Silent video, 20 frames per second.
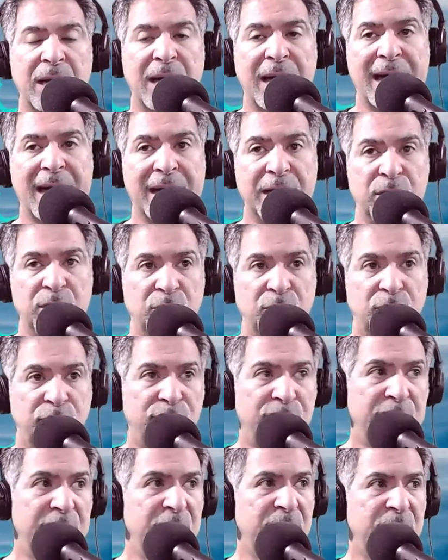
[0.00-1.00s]
How do you
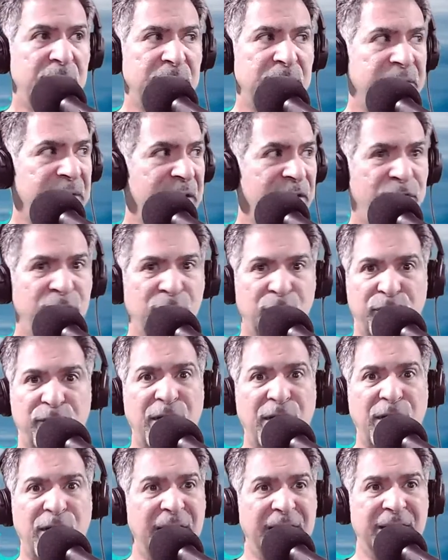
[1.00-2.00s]
feel? Well, I feel
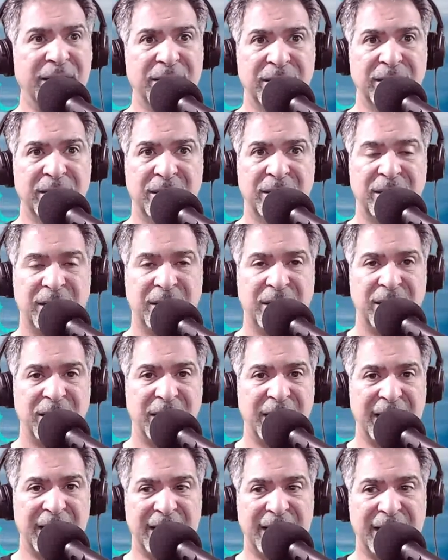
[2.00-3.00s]
fine.
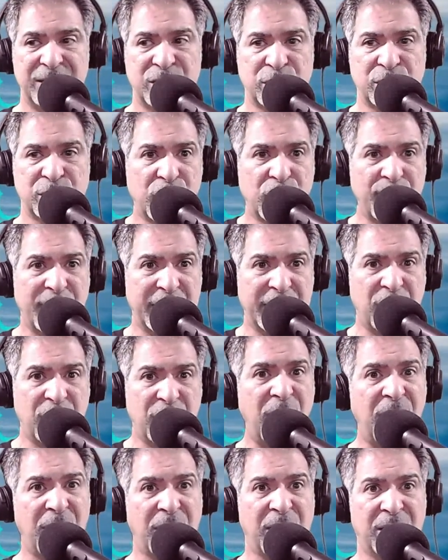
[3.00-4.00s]
I just look at my
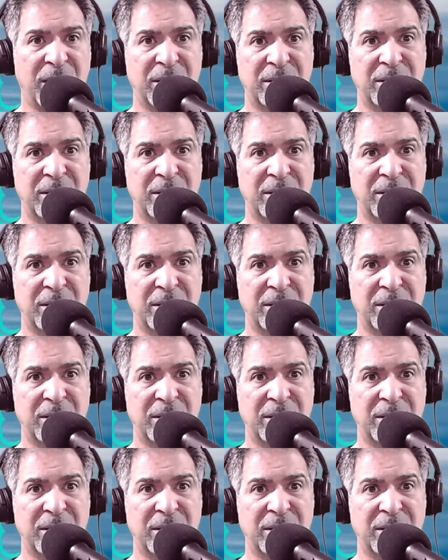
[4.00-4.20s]
car.